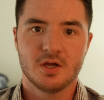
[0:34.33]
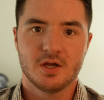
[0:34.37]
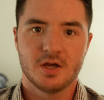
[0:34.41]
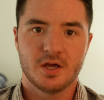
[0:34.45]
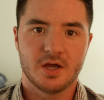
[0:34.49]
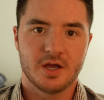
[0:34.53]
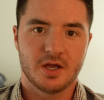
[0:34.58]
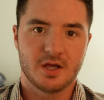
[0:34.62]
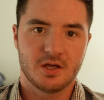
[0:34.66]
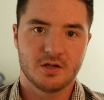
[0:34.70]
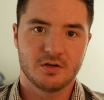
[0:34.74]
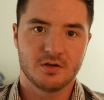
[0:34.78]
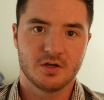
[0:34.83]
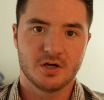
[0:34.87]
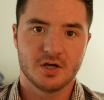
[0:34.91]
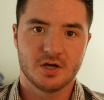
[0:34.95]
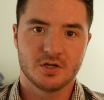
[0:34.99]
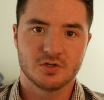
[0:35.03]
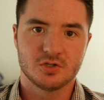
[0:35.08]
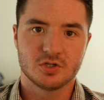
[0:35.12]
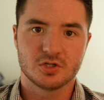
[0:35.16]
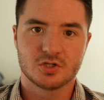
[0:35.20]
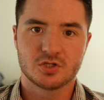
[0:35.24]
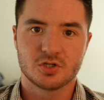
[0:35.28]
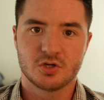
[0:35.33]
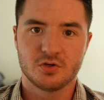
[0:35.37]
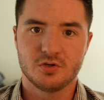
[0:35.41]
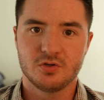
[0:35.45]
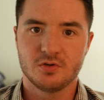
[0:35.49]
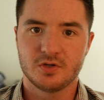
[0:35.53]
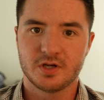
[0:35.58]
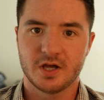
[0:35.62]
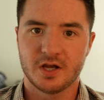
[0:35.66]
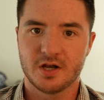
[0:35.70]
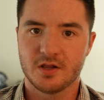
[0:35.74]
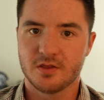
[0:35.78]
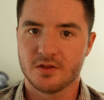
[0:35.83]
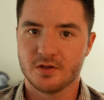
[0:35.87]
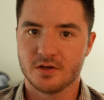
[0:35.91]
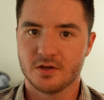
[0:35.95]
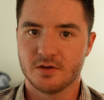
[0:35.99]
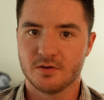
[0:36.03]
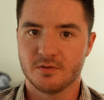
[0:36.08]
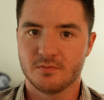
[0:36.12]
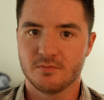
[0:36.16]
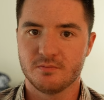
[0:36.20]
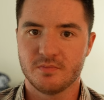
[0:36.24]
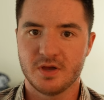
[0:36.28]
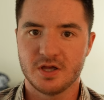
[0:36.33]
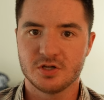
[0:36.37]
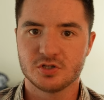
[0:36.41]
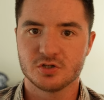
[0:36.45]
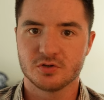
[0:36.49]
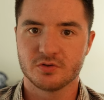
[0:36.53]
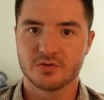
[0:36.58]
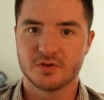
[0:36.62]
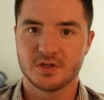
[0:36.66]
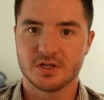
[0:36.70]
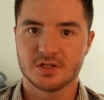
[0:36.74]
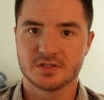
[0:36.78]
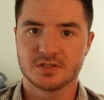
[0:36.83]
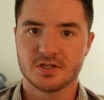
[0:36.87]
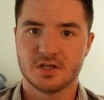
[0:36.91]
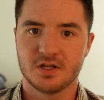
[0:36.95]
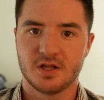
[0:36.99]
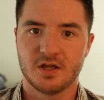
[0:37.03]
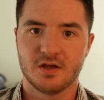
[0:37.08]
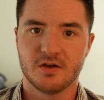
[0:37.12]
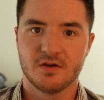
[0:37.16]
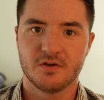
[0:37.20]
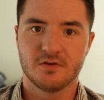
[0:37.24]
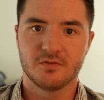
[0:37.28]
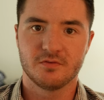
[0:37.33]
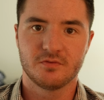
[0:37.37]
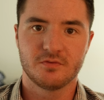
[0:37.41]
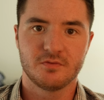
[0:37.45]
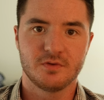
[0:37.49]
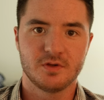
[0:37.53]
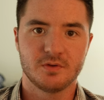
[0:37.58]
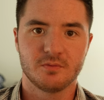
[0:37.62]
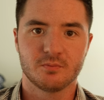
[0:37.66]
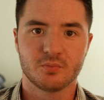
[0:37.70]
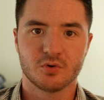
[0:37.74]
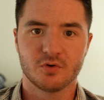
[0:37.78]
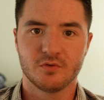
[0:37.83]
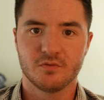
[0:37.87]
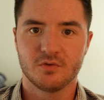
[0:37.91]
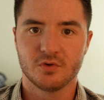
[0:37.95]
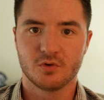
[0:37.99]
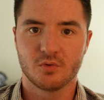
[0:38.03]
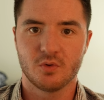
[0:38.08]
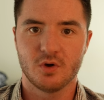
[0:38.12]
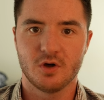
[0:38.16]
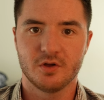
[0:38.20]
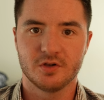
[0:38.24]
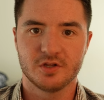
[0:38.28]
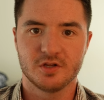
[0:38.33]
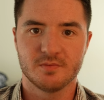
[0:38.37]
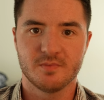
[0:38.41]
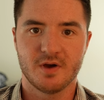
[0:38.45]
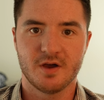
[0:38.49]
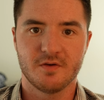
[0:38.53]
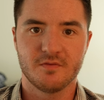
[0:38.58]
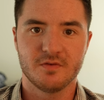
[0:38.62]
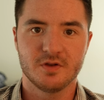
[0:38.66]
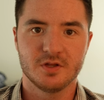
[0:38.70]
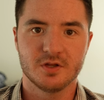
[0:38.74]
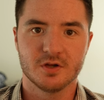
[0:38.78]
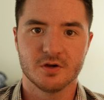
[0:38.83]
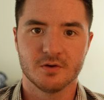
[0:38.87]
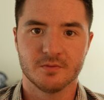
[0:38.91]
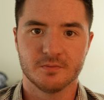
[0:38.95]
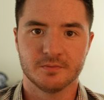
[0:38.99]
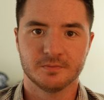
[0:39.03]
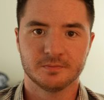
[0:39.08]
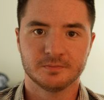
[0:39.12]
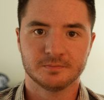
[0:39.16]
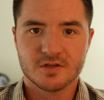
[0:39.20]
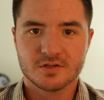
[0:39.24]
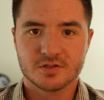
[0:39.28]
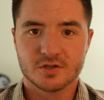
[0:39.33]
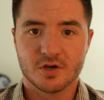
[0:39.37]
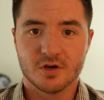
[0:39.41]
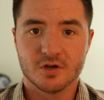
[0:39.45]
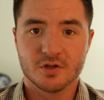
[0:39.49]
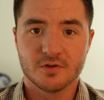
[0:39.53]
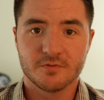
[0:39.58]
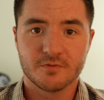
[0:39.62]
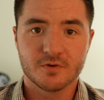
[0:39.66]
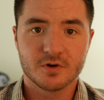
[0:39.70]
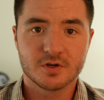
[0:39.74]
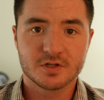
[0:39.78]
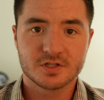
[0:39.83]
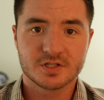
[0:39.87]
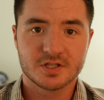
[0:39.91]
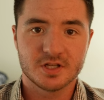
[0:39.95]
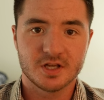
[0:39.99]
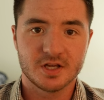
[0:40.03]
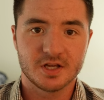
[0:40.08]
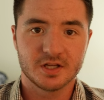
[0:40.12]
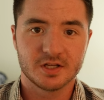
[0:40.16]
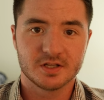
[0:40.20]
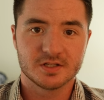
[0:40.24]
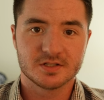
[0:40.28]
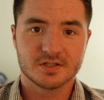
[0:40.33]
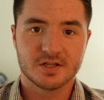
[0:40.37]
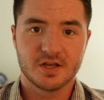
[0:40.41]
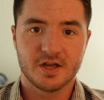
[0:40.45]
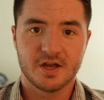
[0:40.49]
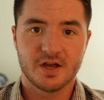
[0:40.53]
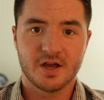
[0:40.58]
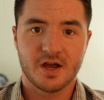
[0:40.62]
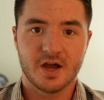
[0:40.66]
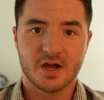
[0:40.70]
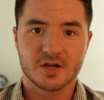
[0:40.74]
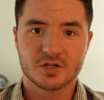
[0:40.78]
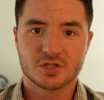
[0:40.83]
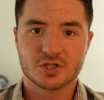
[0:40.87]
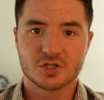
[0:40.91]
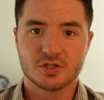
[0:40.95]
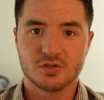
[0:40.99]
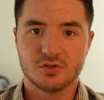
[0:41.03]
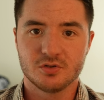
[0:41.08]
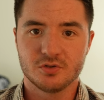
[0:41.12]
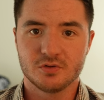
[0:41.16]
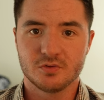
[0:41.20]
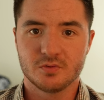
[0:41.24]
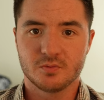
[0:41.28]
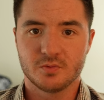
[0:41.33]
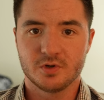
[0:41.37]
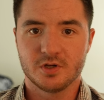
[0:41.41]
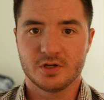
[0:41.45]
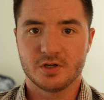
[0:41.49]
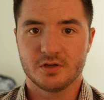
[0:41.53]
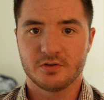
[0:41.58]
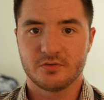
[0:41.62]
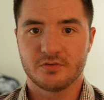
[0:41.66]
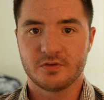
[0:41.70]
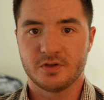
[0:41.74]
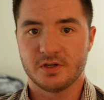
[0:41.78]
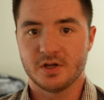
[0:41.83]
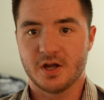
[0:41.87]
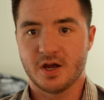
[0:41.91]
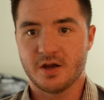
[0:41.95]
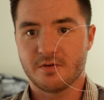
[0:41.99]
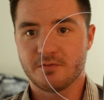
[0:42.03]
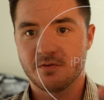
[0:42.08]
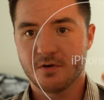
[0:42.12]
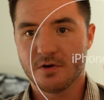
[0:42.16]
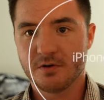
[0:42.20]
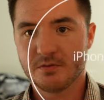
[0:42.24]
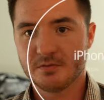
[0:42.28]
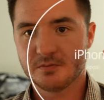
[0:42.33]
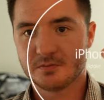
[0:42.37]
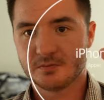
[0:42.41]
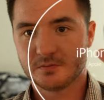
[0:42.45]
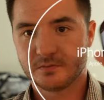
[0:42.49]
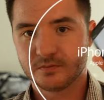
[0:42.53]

and uh, just show you kind of the major things that have improved the quality of my video. So the first thing is that I shoot with an iPhone